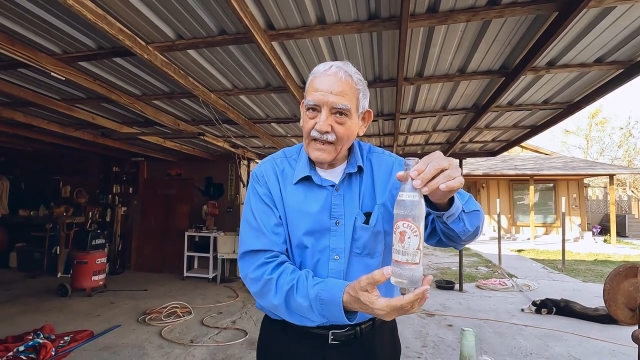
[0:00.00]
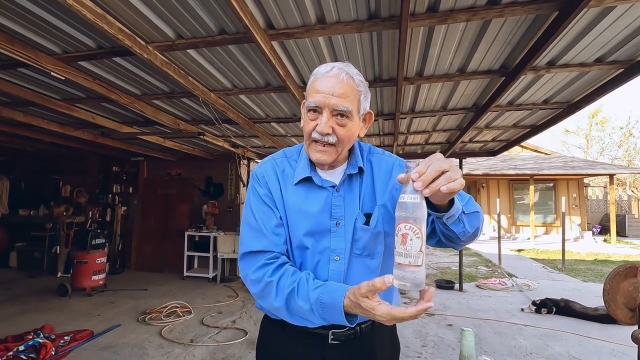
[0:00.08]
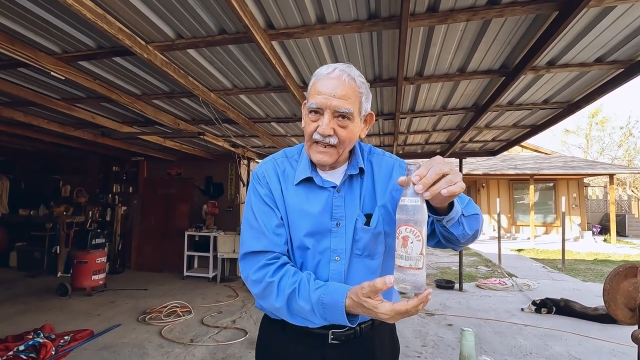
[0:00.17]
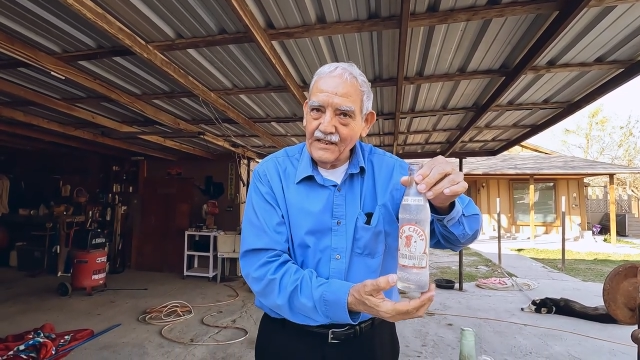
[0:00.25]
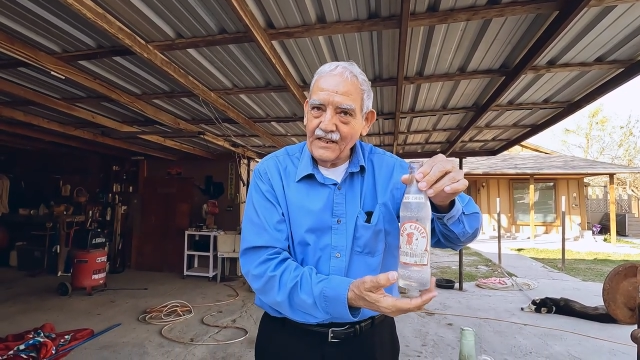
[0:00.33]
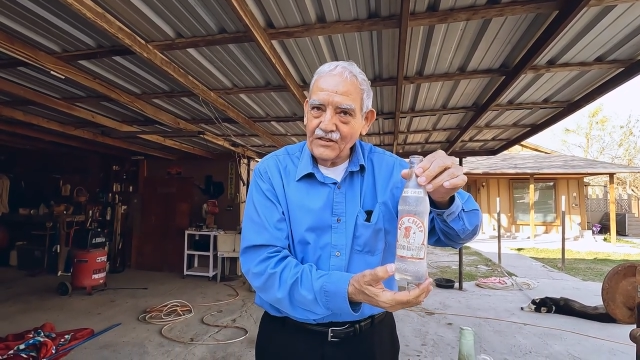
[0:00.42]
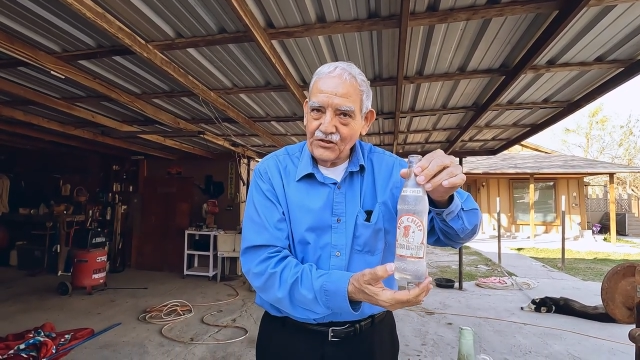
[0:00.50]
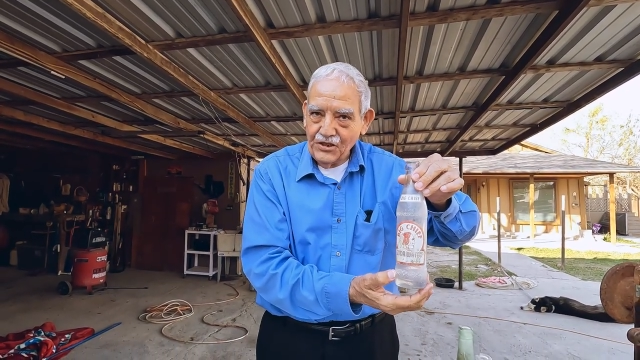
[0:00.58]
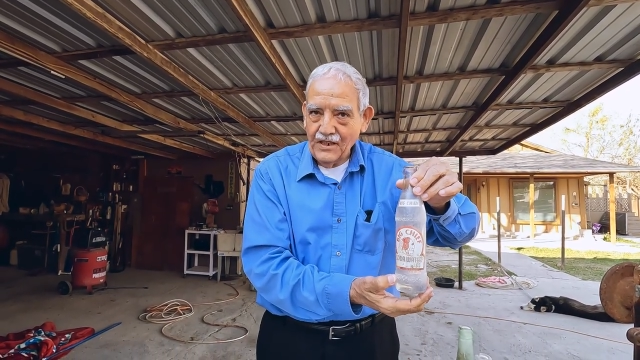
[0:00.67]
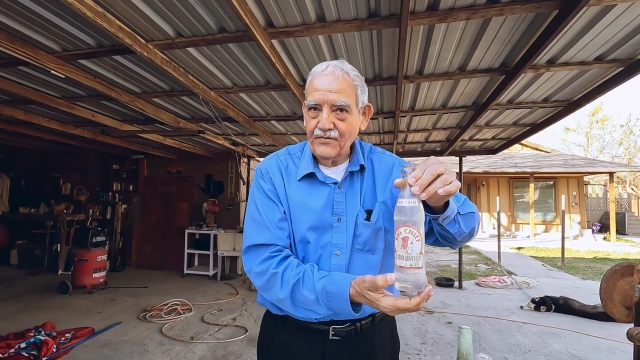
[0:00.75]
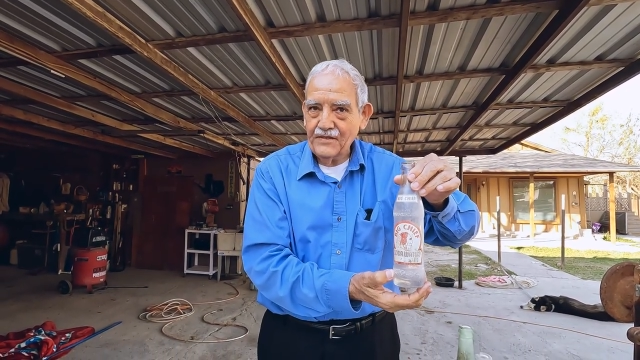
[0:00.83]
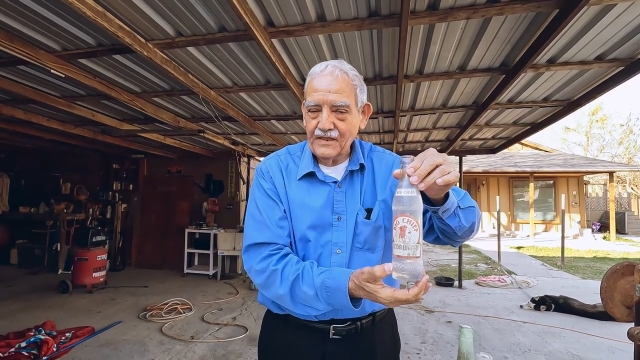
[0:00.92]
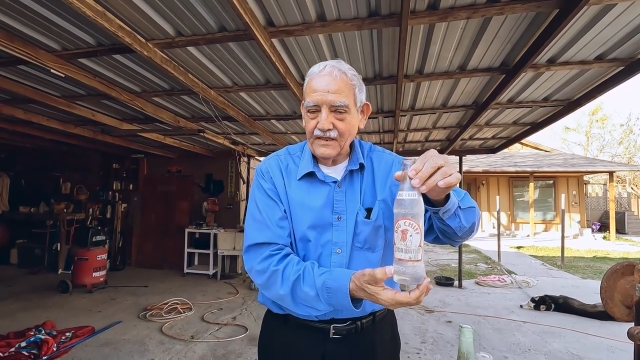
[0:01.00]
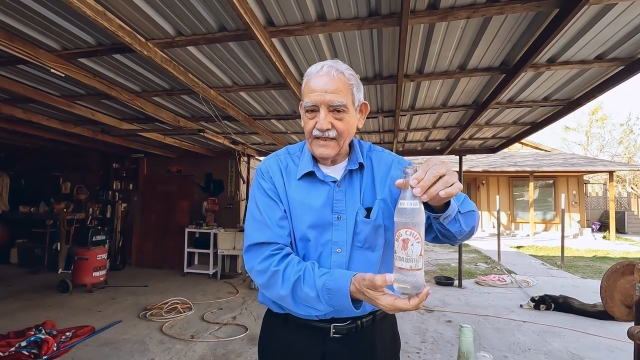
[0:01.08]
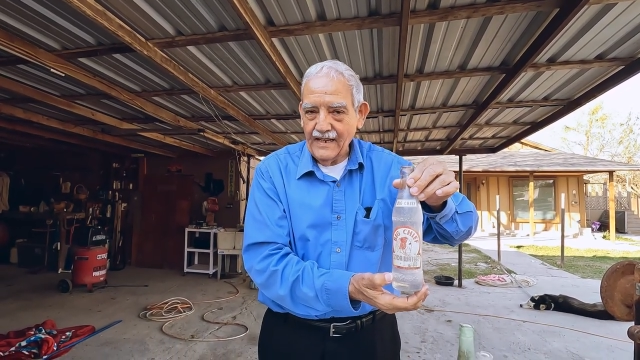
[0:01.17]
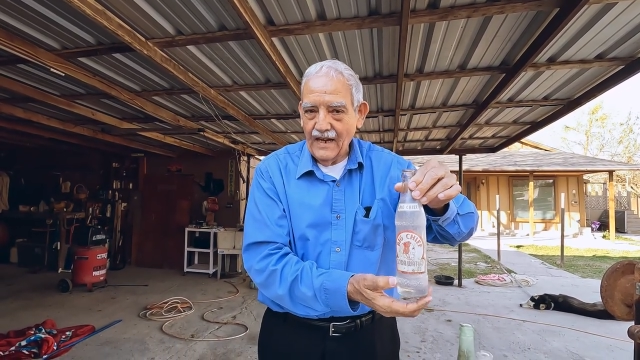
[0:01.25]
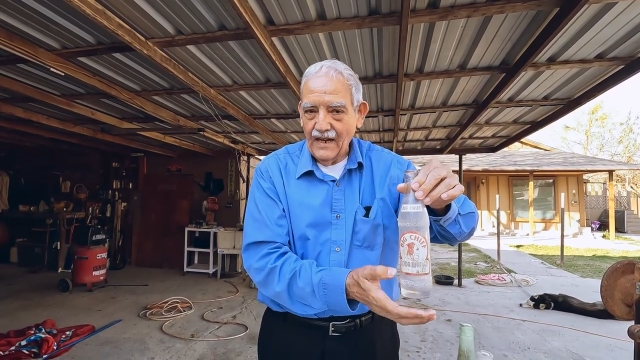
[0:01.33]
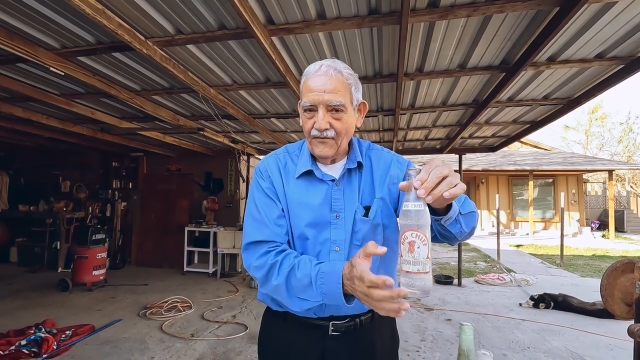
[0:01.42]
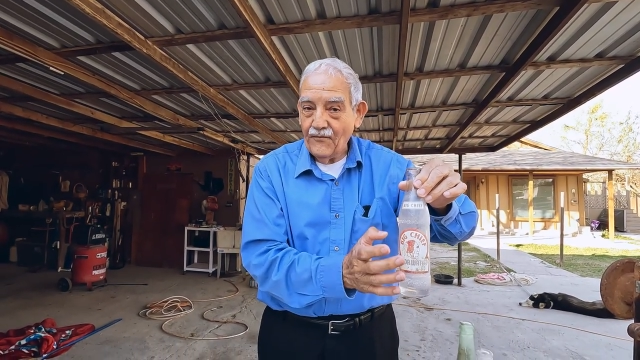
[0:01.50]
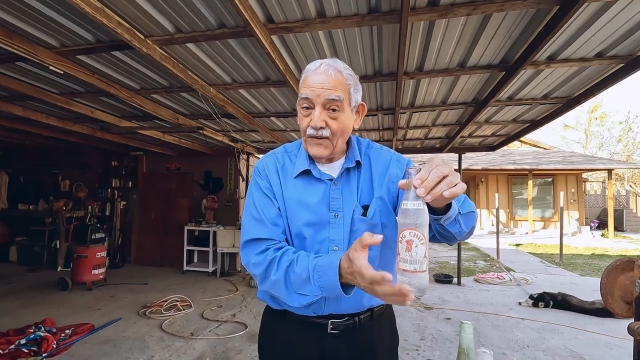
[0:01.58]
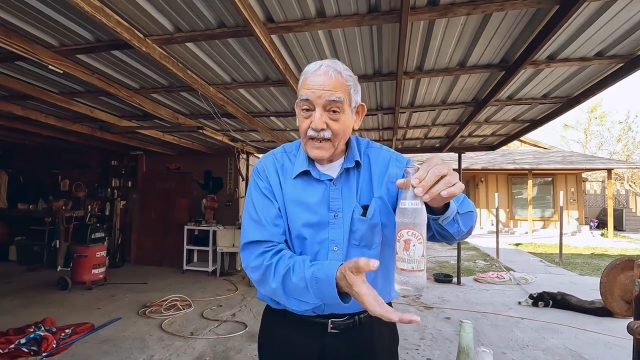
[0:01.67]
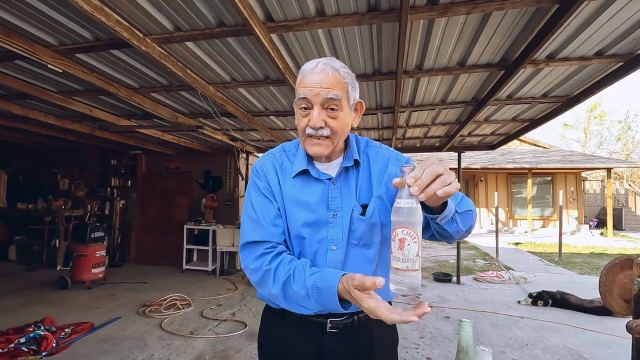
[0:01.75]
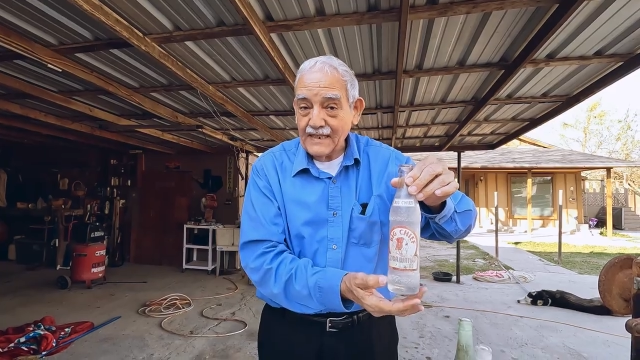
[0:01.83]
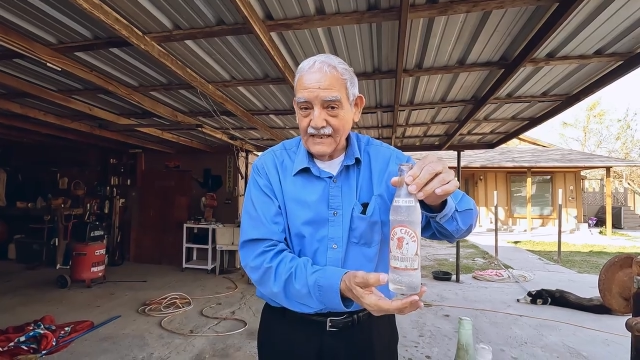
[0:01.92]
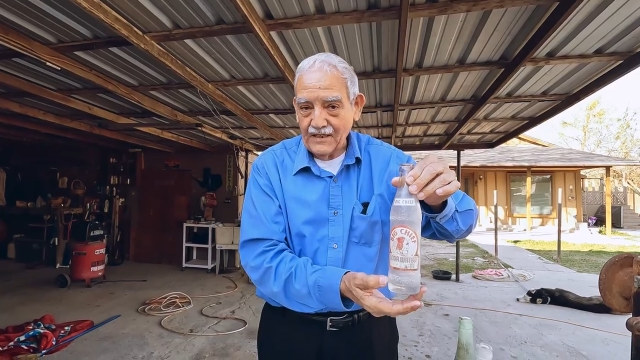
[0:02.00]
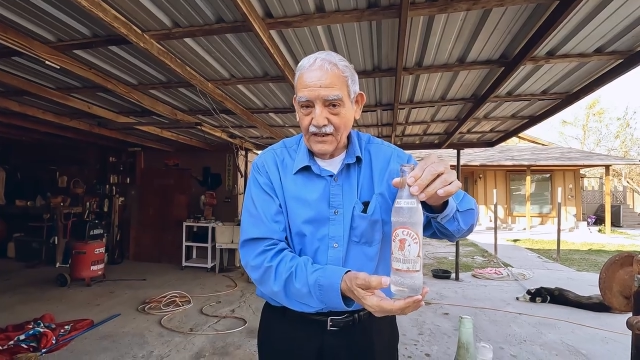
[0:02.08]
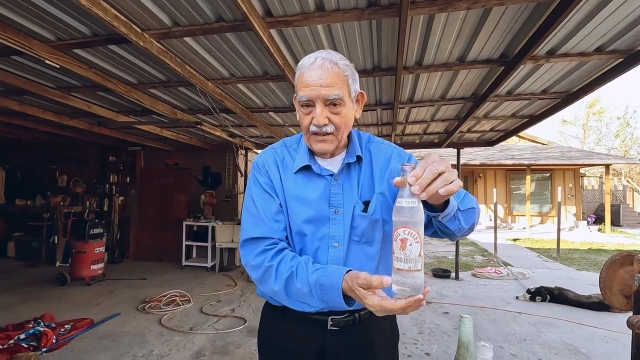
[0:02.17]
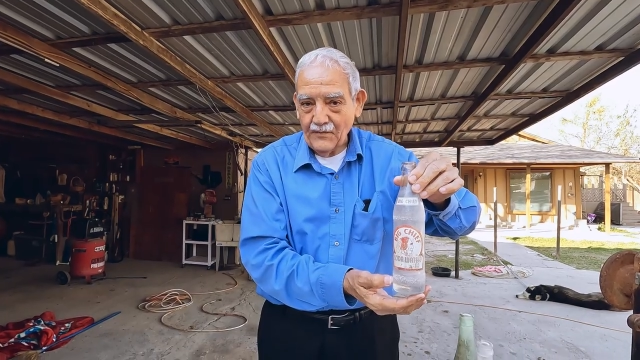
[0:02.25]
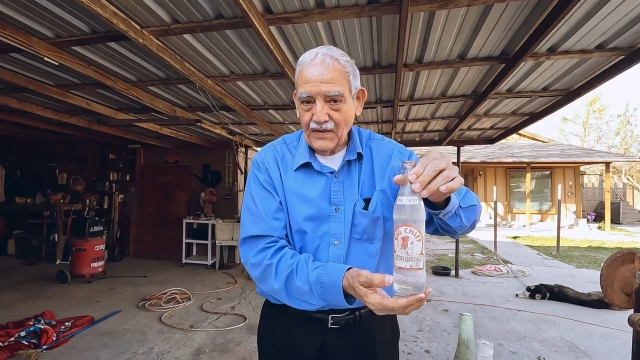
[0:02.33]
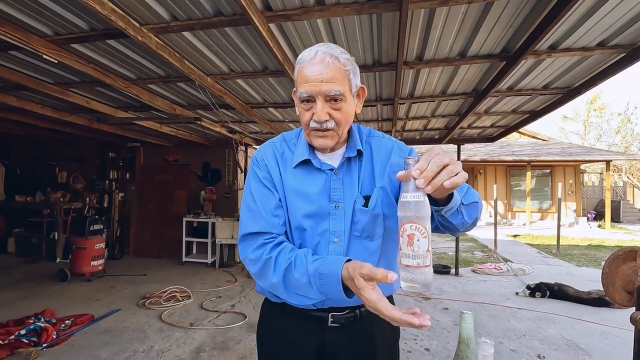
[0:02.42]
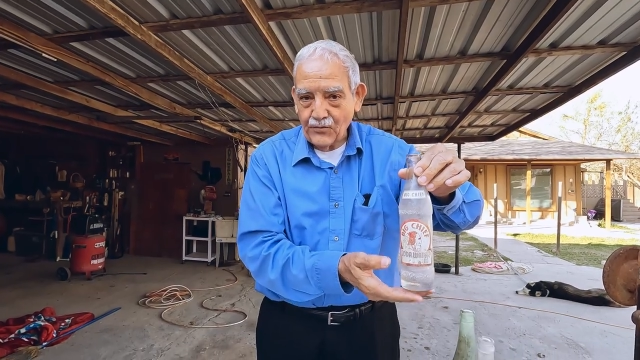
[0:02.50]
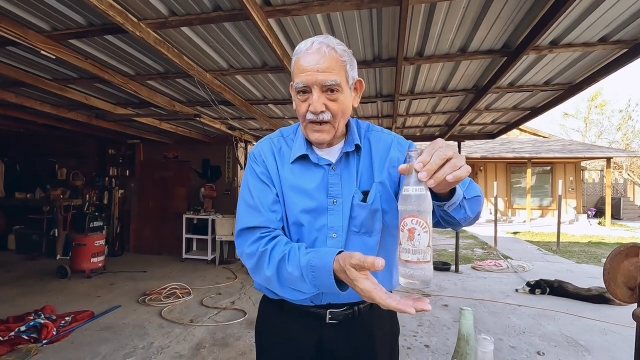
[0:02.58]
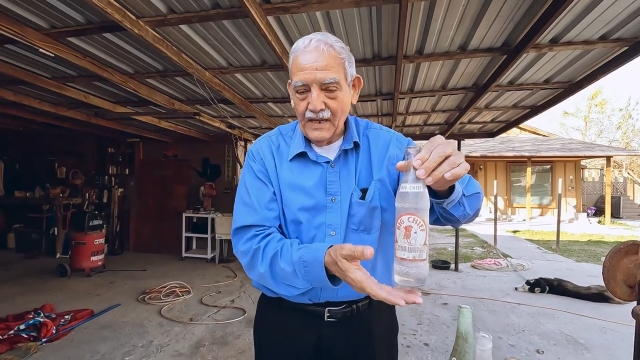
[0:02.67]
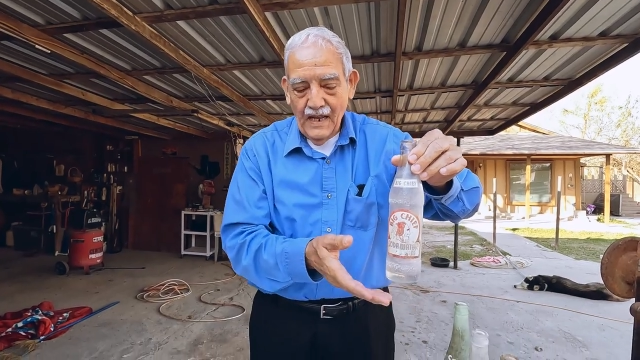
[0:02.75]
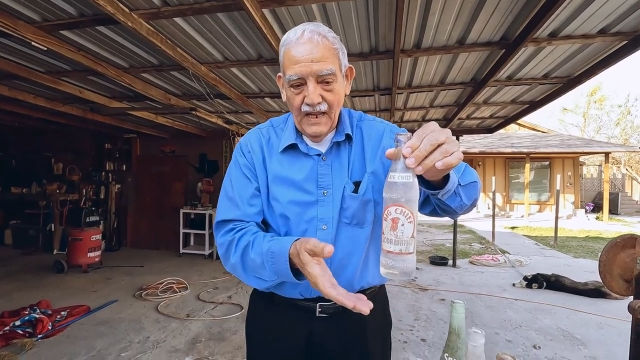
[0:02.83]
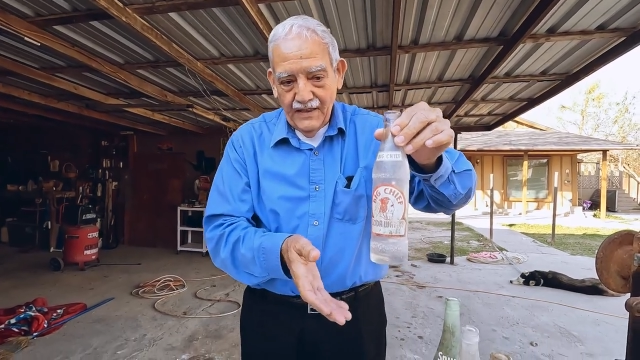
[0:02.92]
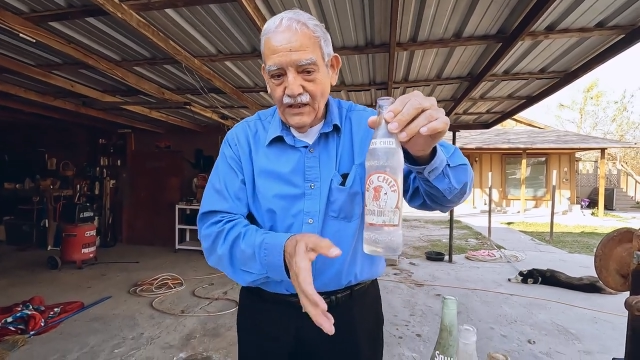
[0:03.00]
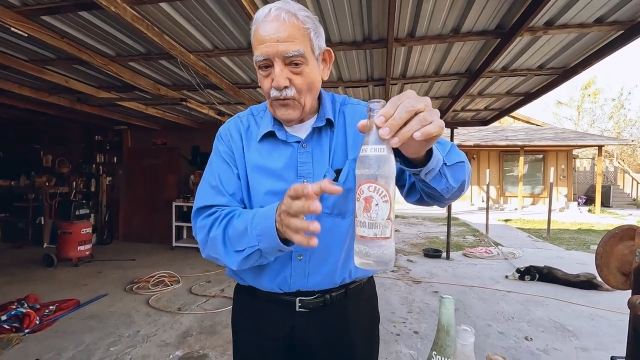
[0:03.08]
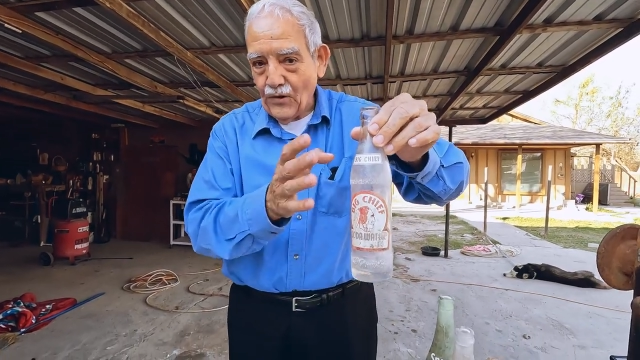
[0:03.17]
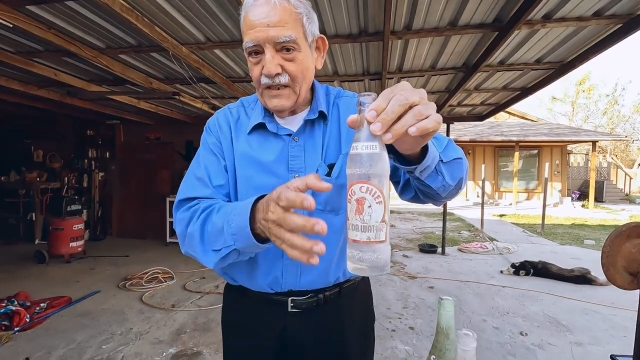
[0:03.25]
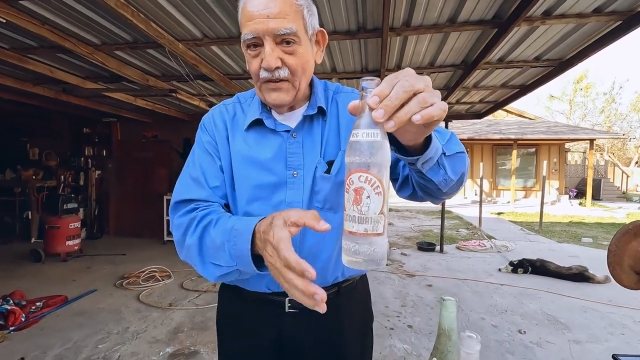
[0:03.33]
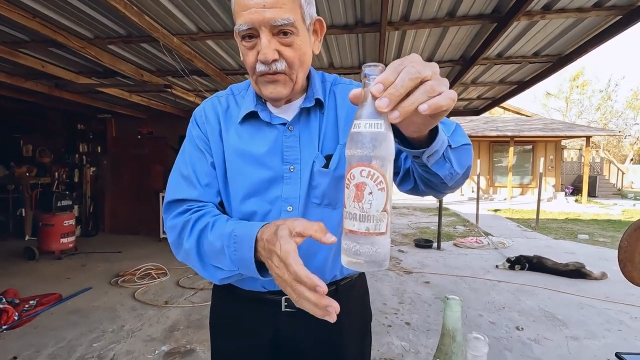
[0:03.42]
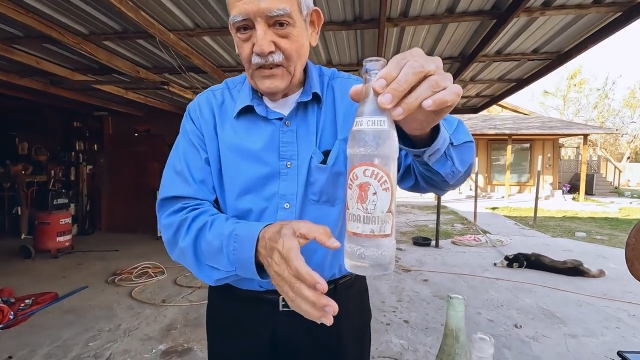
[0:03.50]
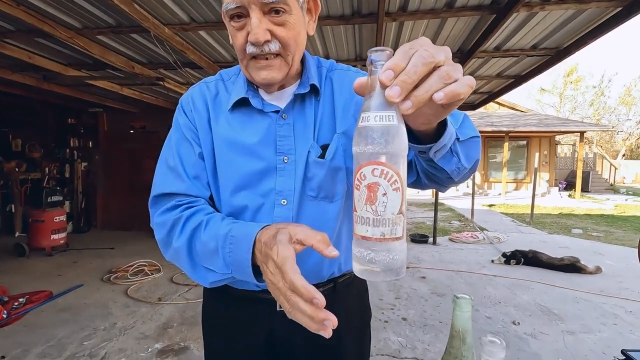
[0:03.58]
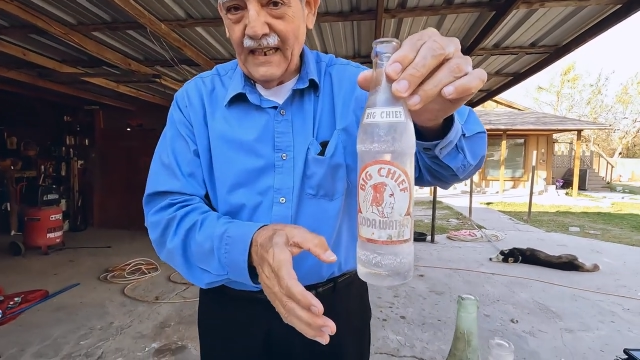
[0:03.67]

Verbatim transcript: Indian chiefs' uh, faces on them. That's why there were different